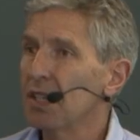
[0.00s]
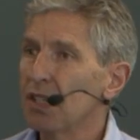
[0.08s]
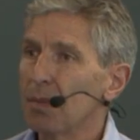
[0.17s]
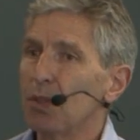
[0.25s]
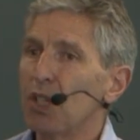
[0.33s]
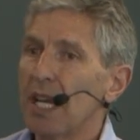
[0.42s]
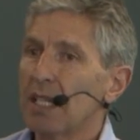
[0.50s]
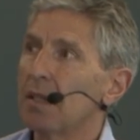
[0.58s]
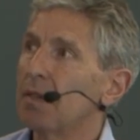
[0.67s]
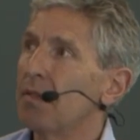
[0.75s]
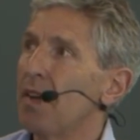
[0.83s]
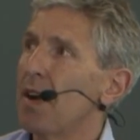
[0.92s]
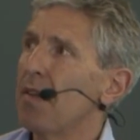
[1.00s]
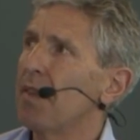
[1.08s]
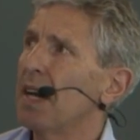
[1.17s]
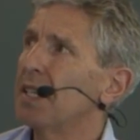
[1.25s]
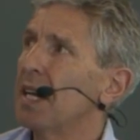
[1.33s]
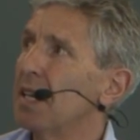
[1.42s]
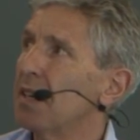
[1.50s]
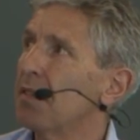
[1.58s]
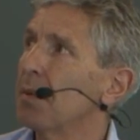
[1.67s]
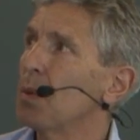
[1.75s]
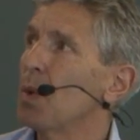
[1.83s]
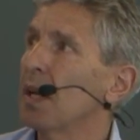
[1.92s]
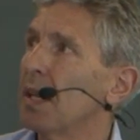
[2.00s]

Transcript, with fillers: is objectively verified data from the World